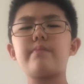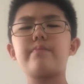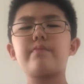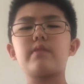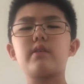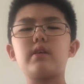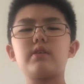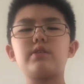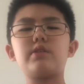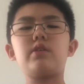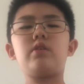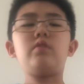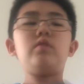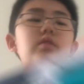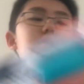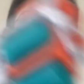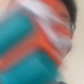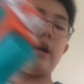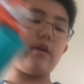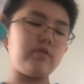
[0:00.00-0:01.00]
So
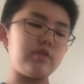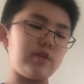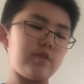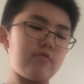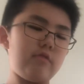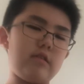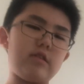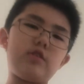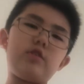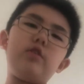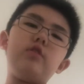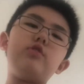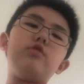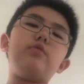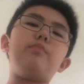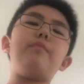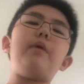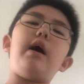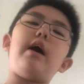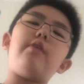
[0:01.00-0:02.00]
now to the question, to
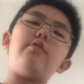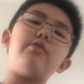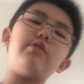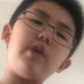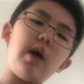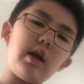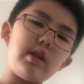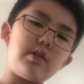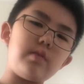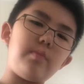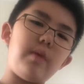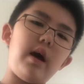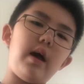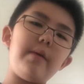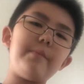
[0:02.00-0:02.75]
buy or not to buy.